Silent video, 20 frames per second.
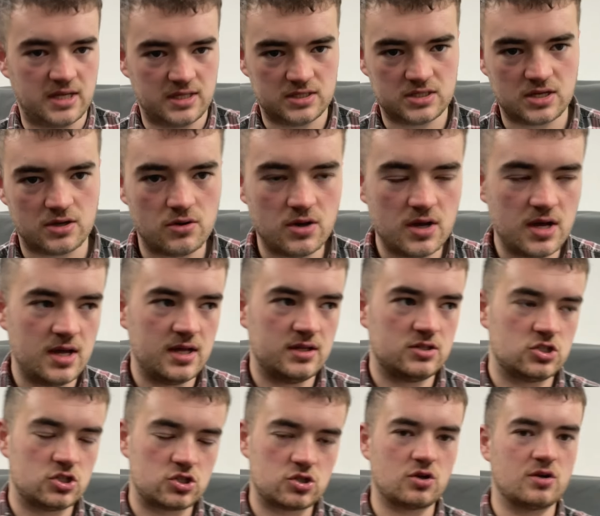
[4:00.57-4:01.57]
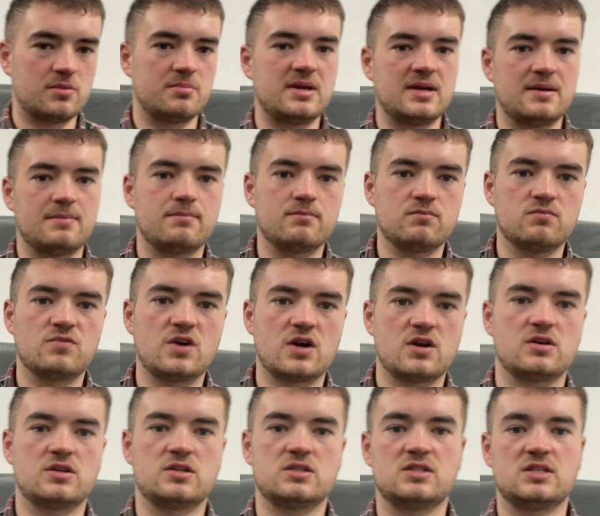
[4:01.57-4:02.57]
So just trying to be very
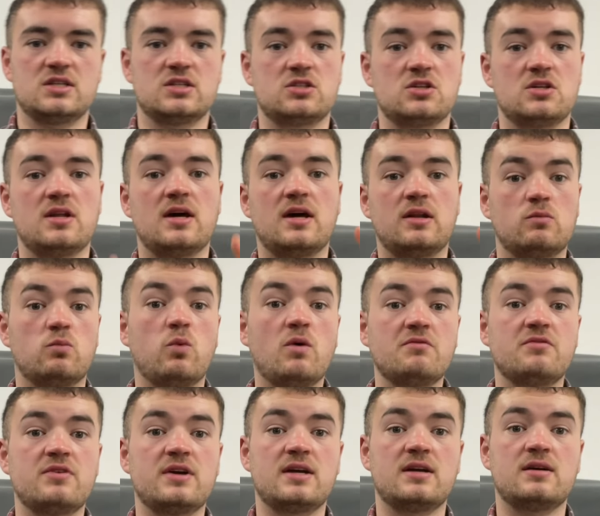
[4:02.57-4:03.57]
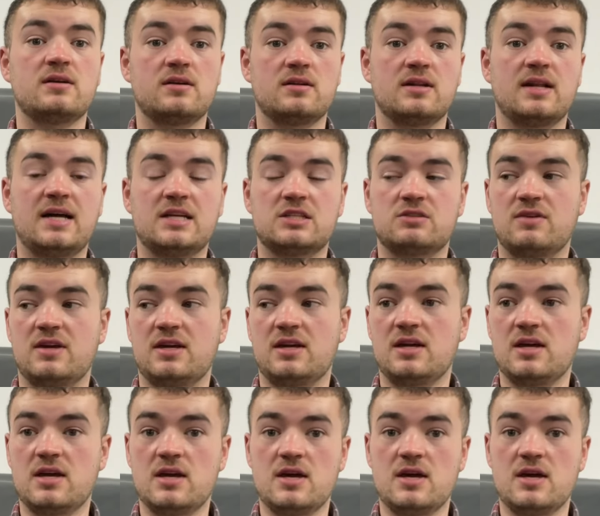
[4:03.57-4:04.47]
consistent. And last thing,